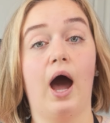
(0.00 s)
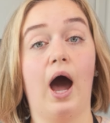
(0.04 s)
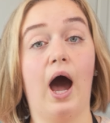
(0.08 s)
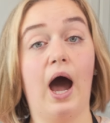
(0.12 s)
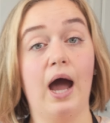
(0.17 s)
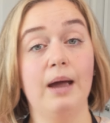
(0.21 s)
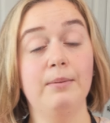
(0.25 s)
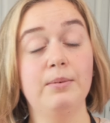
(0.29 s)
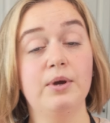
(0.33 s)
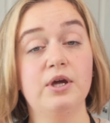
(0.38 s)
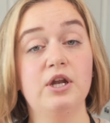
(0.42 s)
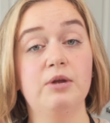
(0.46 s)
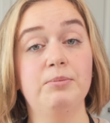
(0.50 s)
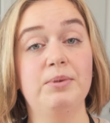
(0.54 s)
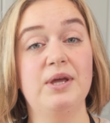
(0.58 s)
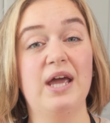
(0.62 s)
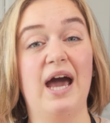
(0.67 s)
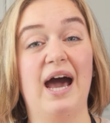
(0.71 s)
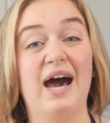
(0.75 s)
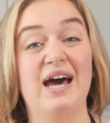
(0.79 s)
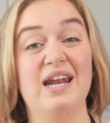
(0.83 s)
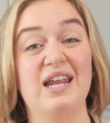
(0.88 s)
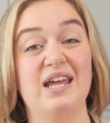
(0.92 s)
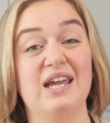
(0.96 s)
I'm gonna be
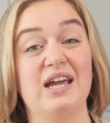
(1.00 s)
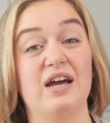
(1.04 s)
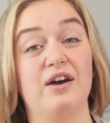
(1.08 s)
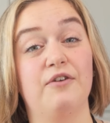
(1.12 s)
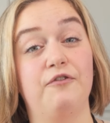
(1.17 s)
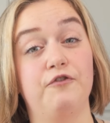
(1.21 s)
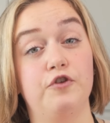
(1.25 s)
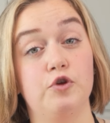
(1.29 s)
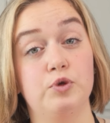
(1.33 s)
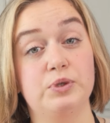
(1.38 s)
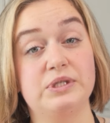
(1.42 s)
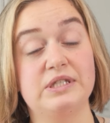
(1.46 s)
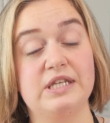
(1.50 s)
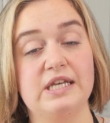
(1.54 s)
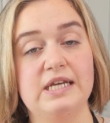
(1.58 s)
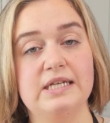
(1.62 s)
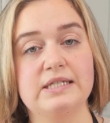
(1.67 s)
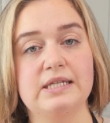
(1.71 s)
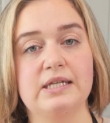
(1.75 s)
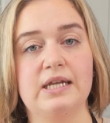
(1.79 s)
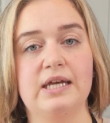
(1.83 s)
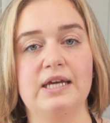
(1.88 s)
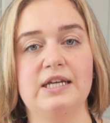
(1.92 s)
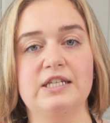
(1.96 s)
adding a few
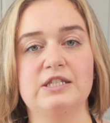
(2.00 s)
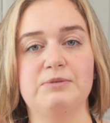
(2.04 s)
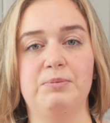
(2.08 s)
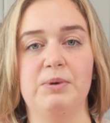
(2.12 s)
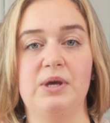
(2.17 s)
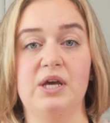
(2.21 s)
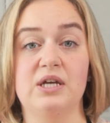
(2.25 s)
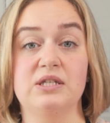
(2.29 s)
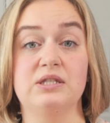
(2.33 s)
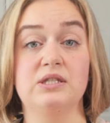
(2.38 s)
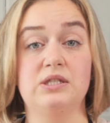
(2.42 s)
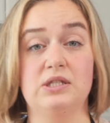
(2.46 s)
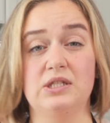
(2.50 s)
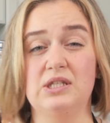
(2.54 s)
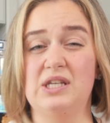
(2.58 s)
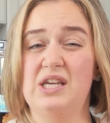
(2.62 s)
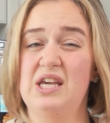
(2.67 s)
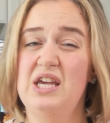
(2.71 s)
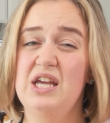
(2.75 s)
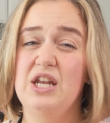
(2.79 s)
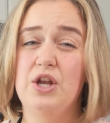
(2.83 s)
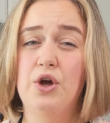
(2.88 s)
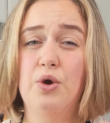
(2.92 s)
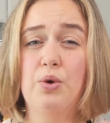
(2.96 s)
seasonings because this is
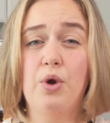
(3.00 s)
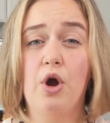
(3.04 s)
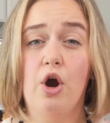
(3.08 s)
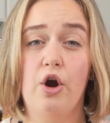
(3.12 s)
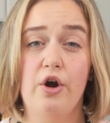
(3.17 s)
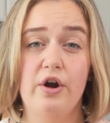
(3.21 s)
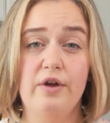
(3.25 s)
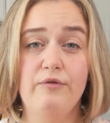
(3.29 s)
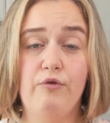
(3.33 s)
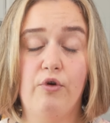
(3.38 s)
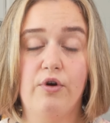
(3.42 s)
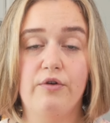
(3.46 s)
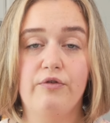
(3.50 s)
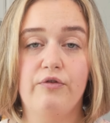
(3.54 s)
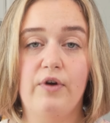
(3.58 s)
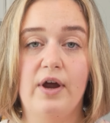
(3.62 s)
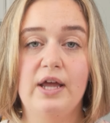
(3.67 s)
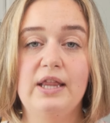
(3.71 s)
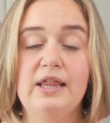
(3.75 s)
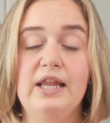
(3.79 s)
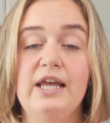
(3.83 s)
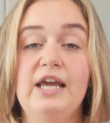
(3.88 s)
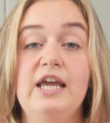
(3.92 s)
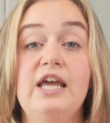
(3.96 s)
keto carnivore
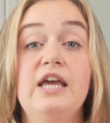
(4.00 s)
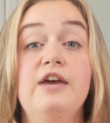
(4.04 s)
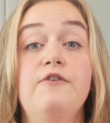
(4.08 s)
friendly.